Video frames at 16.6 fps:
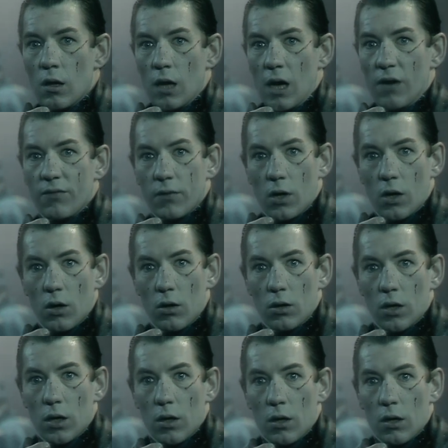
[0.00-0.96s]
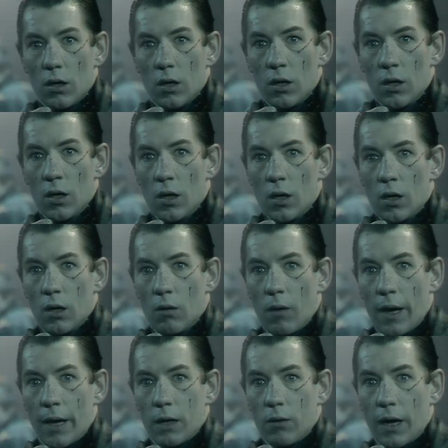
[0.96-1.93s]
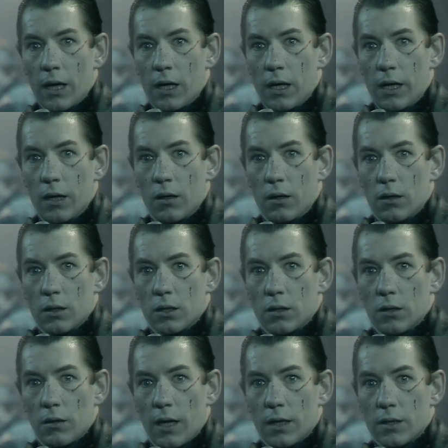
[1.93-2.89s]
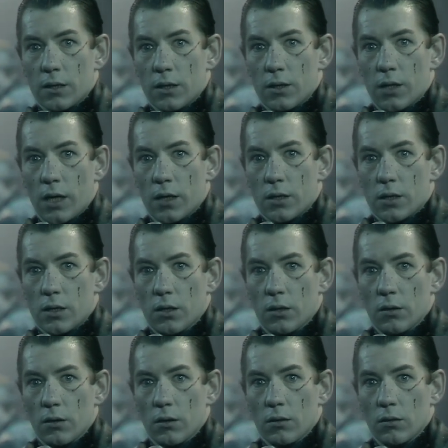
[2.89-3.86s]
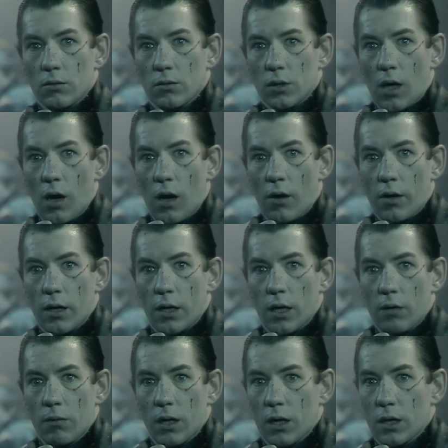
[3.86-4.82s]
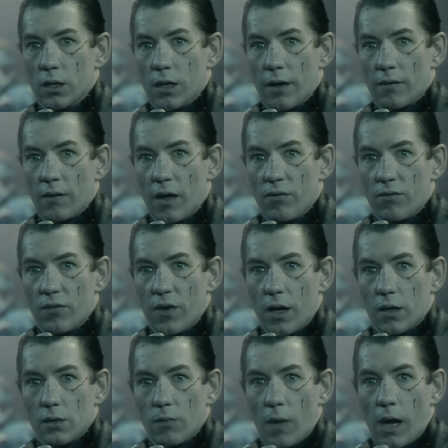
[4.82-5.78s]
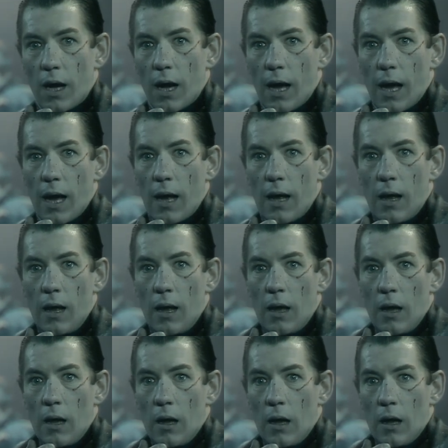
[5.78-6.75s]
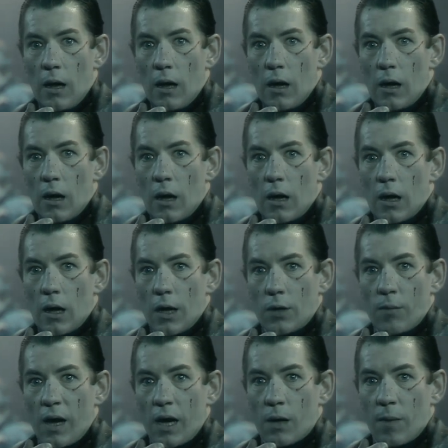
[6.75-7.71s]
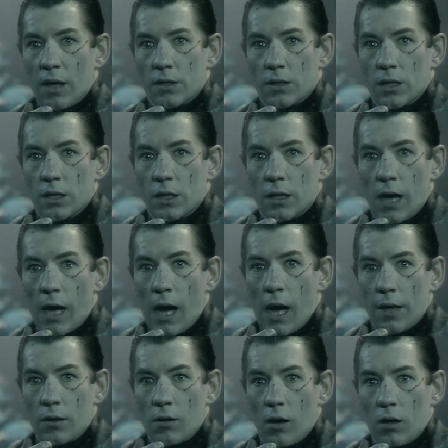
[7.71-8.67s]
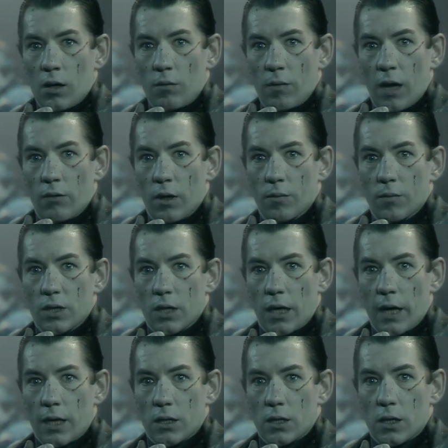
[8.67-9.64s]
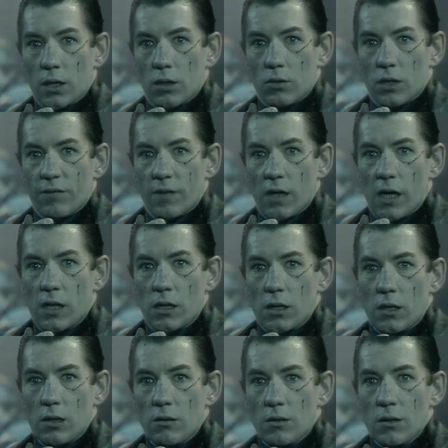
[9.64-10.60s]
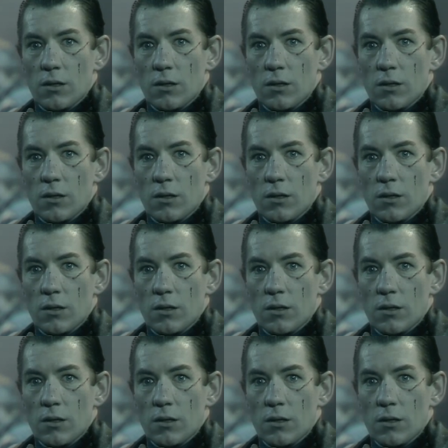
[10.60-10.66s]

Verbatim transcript: if good, why do I yield to that suggestion whose horrid image doth unfix my hair and make my seated heart knock at my ribs against the use of nature?